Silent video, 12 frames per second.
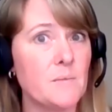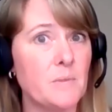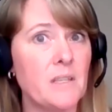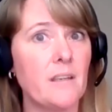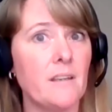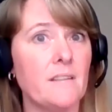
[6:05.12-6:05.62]

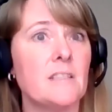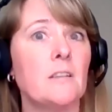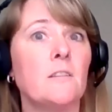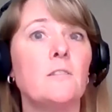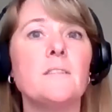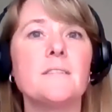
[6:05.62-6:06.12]
because it
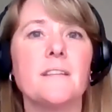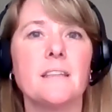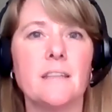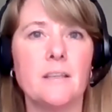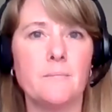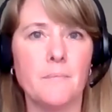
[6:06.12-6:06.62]
looks like
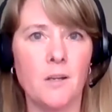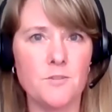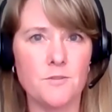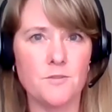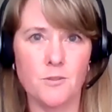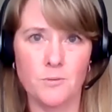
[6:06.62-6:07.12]
the amounts
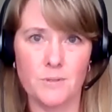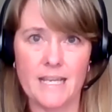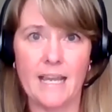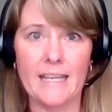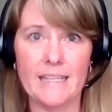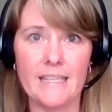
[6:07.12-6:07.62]
are so
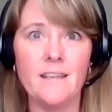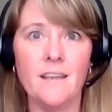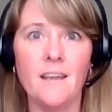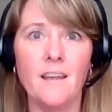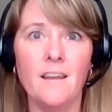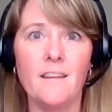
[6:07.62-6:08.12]
tiny
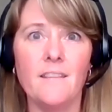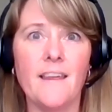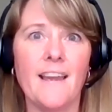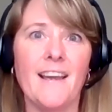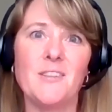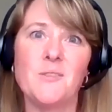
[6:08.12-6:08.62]

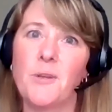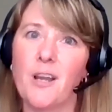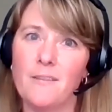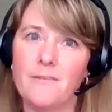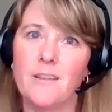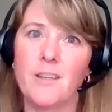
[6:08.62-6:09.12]
that we
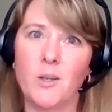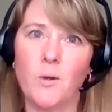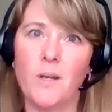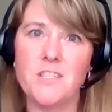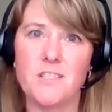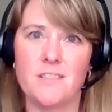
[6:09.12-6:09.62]
often get
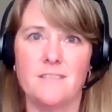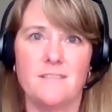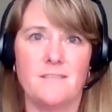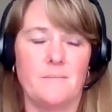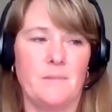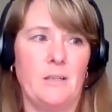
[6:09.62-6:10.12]

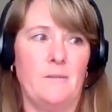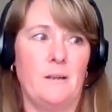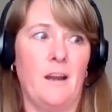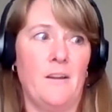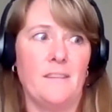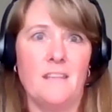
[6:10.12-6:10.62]
questions about,
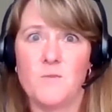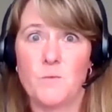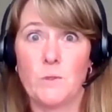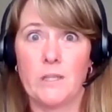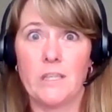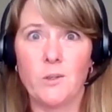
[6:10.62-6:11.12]
are these
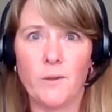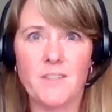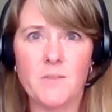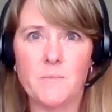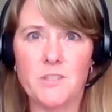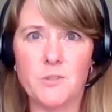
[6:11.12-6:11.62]
really going
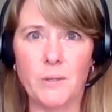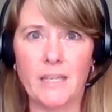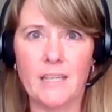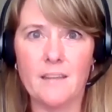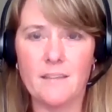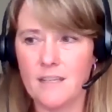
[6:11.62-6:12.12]
to be doing
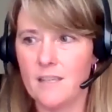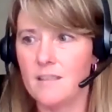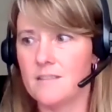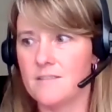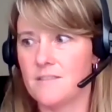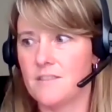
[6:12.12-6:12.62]
anything?
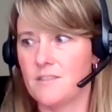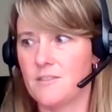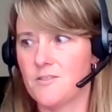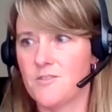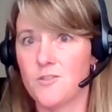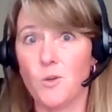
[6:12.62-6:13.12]
Is
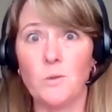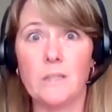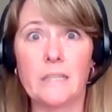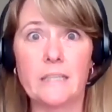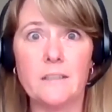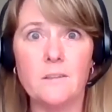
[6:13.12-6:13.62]
there's so
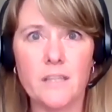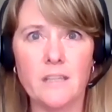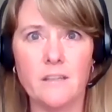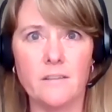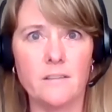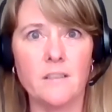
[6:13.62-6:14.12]
little
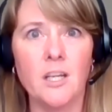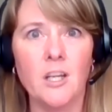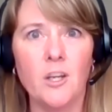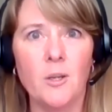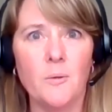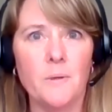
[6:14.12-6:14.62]
here,
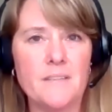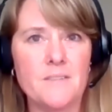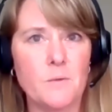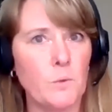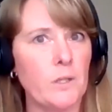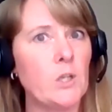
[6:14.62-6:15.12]
is
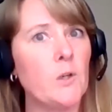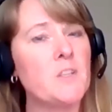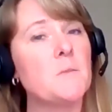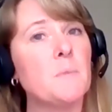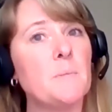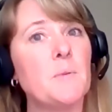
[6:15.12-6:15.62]
it really going
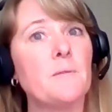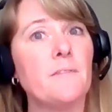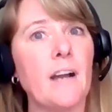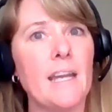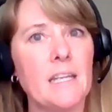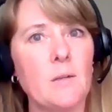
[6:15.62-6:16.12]
to be
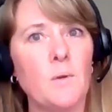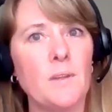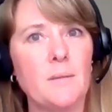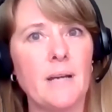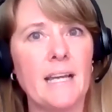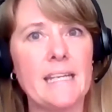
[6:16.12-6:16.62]
providing what
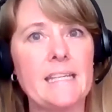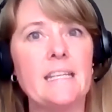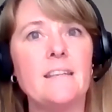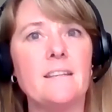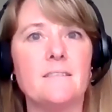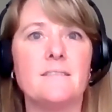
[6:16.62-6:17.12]
the body
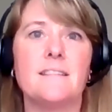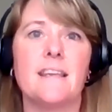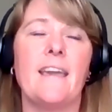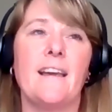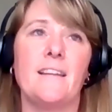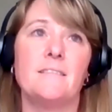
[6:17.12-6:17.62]
needs?
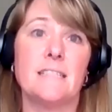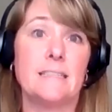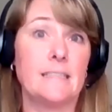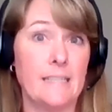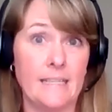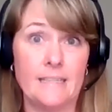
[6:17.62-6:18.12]
And
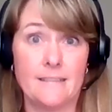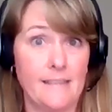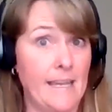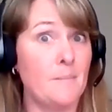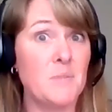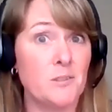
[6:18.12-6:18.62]
it
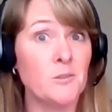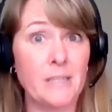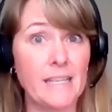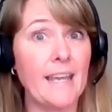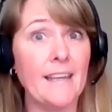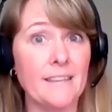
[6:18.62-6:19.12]

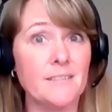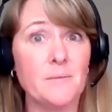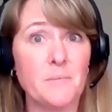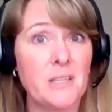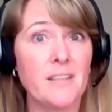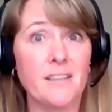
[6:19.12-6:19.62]
absolutely can,
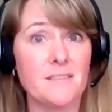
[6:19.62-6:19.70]
because